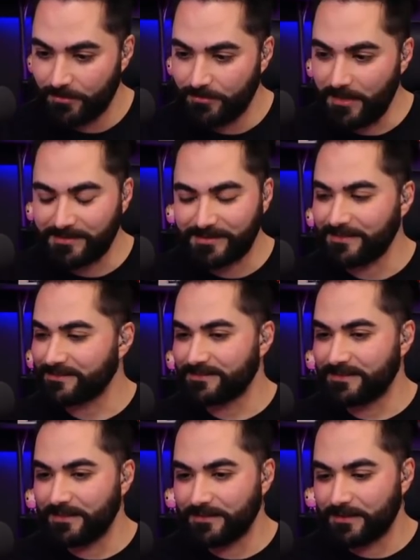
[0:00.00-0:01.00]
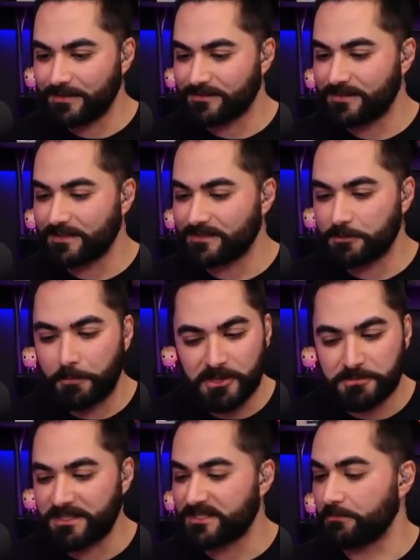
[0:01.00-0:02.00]
That that's there's there's
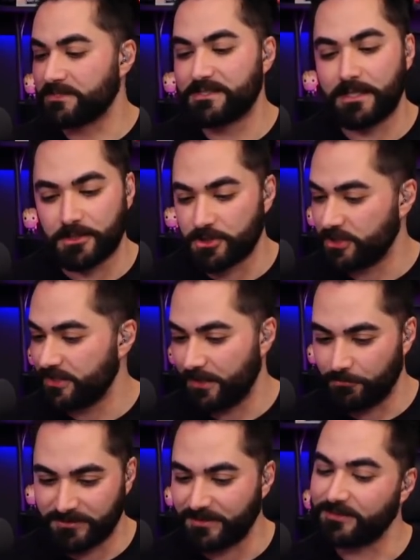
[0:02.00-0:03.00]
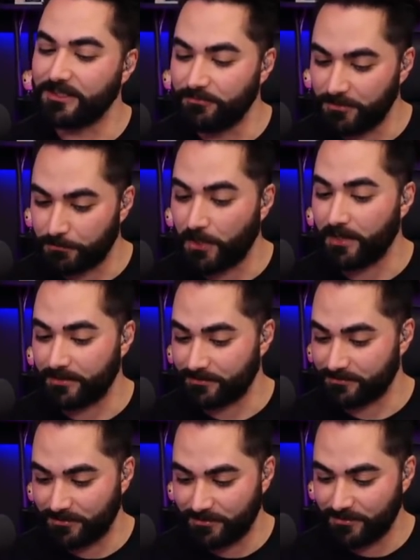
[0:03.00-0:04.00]
supposed to be some synergy there with the TV
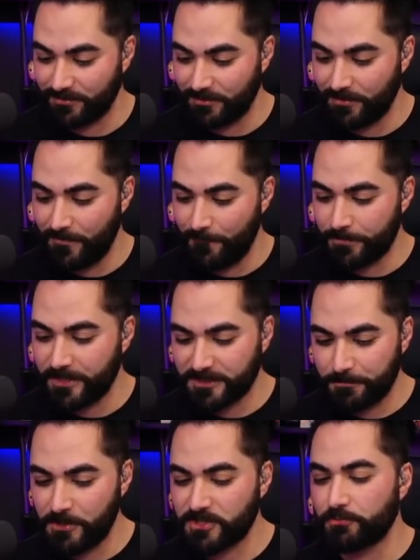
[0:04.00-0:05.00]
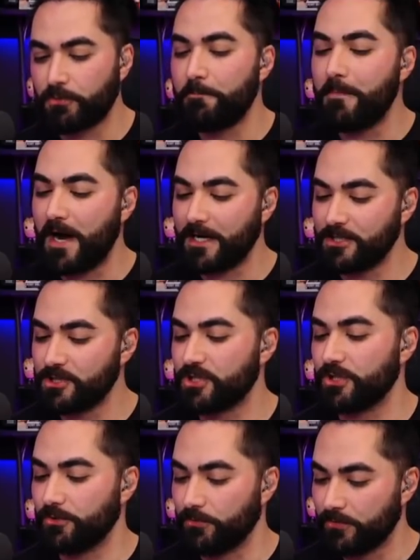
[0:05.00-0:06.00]
product. They're supposed to remind
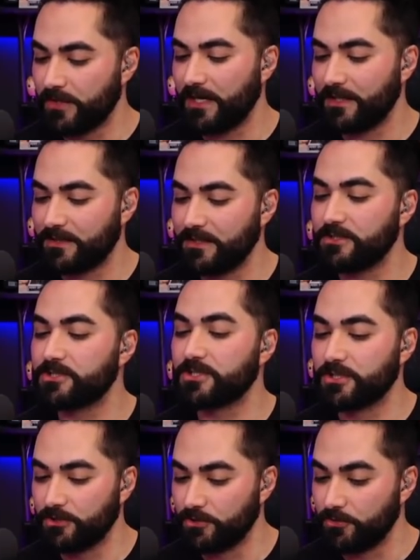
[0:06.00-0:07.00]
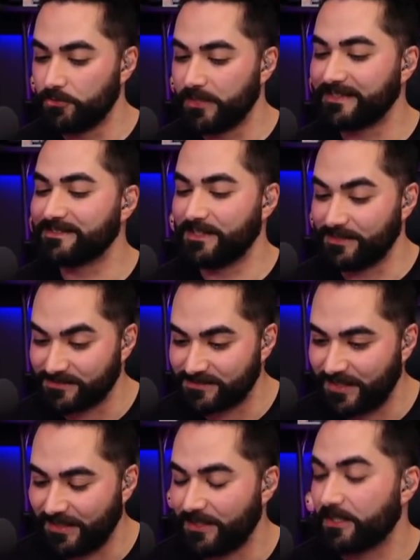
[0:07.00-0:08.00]
you that these two
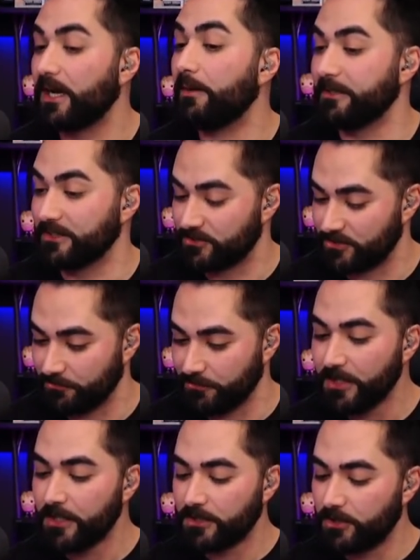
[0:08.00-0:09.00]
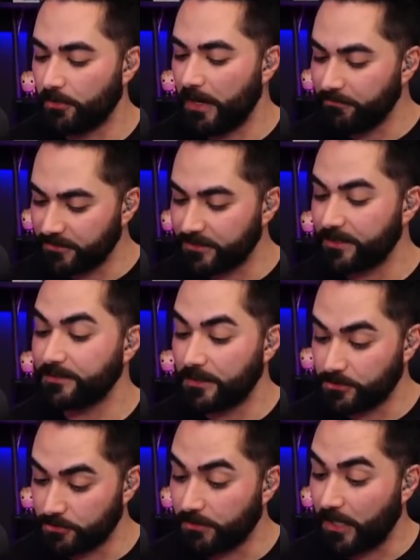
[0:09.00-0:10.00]
exist and they're coming soon. You know, everything that
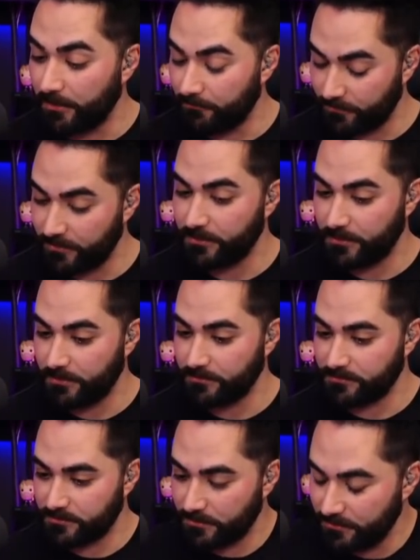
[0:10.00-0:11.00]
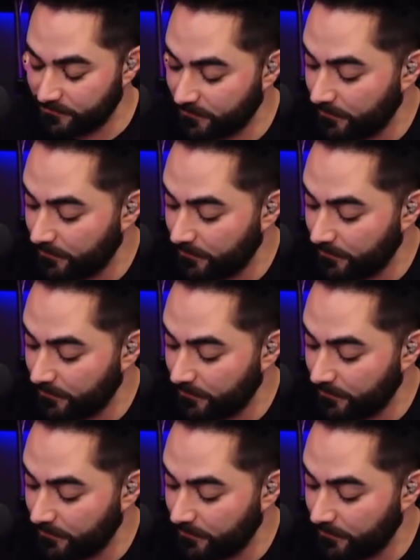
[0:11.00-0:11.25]
they do kind of is is